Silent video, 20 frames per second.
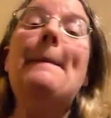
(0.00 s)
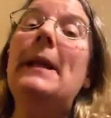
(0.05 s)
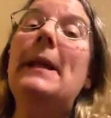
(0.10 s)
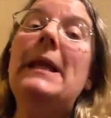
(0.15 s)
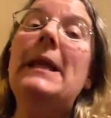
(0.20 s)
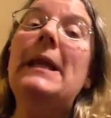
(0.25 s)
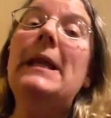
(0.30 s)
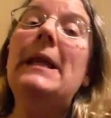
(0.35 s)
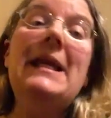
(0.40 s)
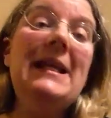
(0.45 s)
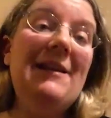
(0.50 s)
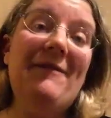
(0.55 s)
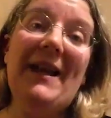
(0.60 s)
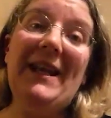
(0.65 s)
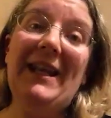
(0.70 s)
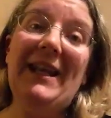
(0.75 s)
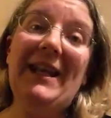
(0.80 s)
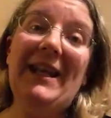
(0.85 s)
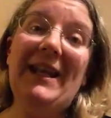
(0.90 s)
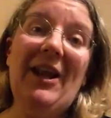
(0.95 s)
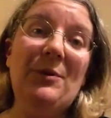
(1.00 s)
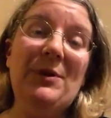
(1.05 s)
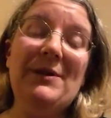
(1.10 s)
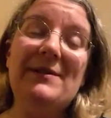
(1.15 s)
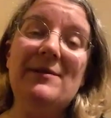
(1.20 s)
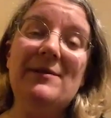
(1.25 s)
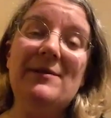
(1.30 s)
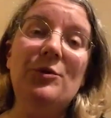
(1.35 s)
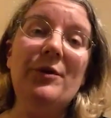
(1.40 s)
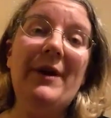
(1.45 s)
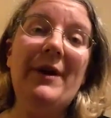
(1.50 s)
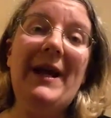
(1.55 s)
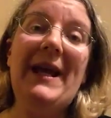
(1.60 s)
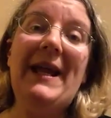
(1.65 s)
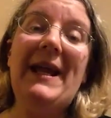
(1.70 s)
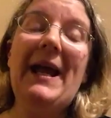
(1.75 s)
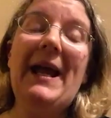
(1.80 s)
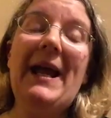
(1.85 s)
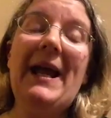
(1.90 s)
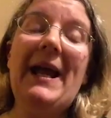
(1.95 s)
Completely fell in love with the
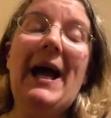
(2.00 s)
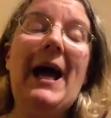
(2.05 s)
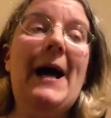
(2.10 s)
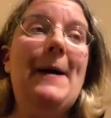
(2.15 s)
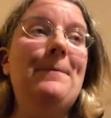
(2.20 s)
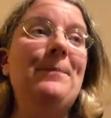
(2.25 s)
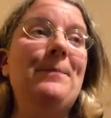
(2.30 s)
story.